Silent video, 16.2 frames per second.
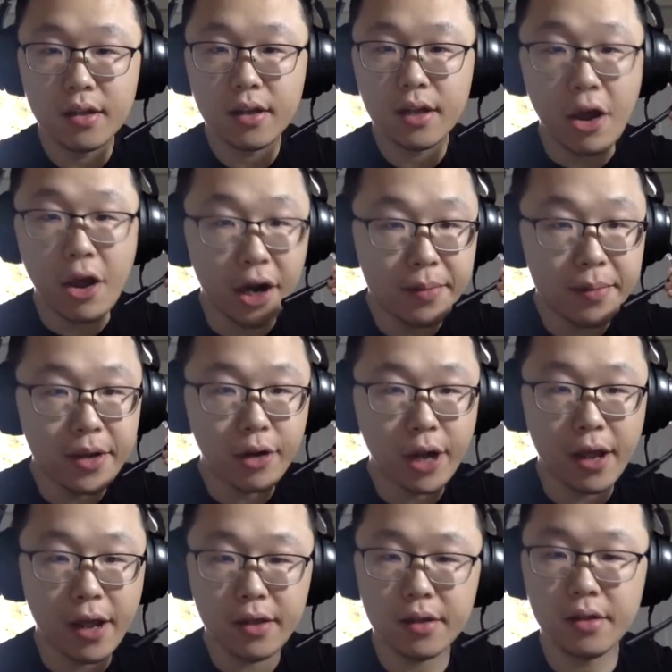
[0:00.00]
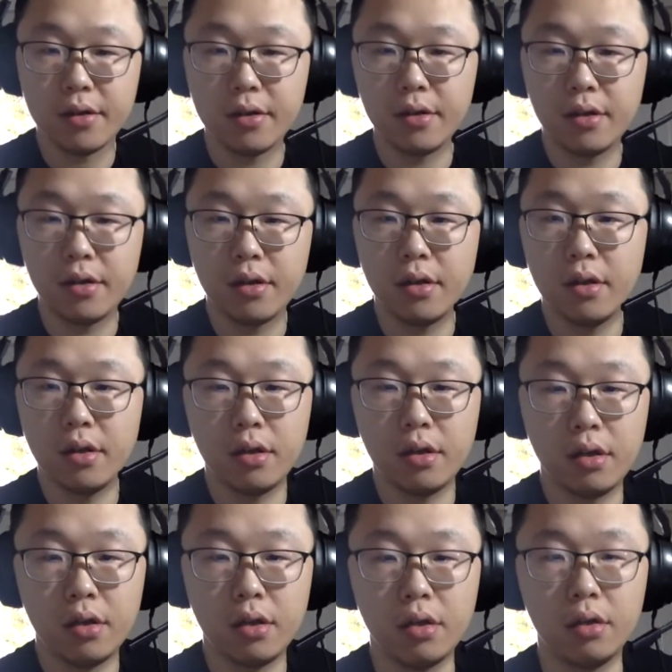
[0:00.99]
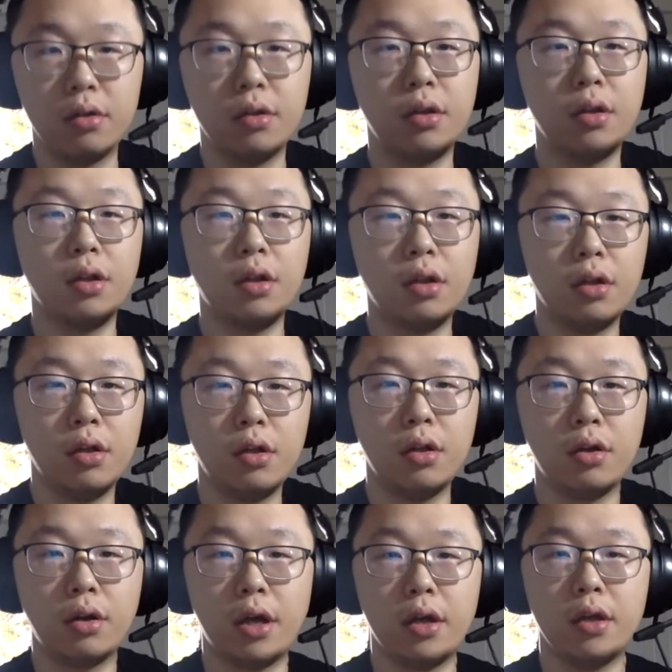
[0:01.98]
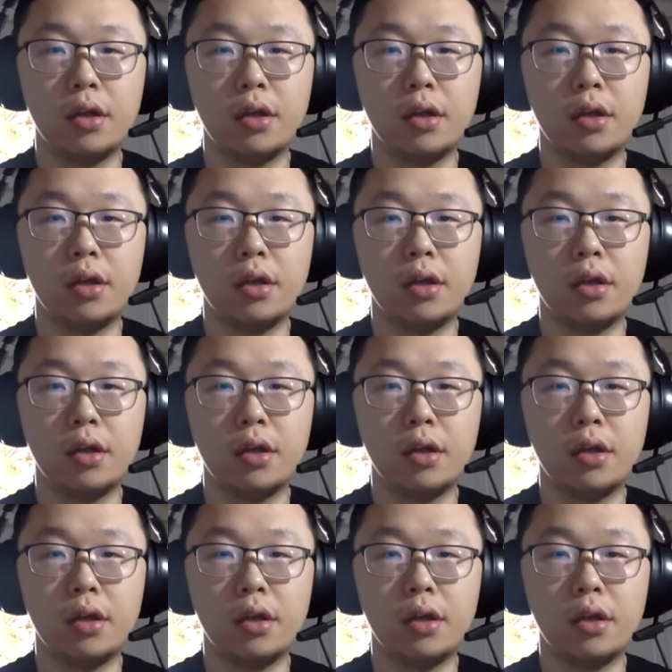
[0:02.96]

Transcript: Can you hear me okay? Oh, okay.